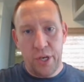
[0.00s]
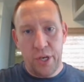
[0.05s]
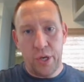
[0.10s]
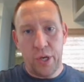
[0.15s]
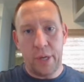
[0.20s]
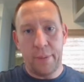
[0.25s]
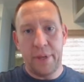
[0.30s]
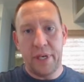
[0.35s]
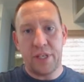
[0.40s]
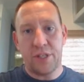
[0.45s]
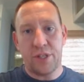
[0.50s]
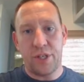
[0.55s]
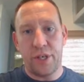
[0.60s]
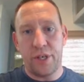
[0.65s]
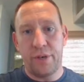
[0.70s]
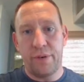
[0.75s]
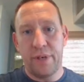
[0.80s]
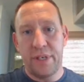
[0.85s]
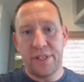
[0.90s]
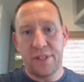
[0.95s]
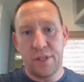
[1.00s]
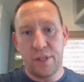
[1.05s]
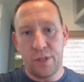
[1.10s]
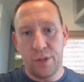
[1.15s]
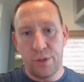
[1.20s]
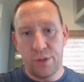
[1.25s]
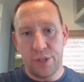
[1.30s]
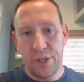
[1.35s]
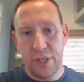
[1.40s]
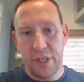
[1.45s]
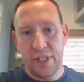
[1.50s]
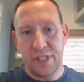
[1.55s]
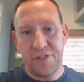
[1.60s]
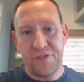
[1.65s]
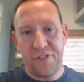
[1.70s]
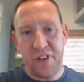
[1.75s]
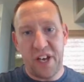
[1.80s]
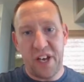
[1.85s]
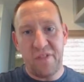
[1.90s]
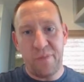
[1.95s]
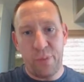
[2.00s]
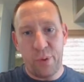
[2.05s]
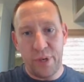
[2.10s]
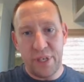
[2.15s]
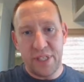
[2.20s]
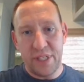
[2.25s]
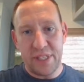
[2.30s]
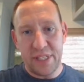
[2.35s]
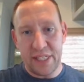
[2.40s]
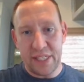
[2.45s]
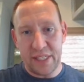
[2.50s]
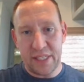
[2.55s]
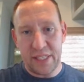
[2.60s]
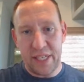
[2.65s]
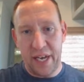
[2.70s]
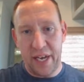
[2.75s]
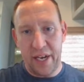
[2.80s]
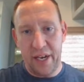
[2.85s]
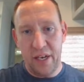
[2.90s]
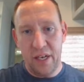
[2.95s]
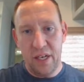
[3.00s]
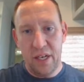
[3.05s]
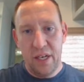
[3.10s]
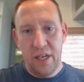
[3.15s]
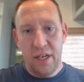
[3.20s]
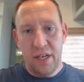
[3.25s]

You want to make sure your resolution is 5.6K.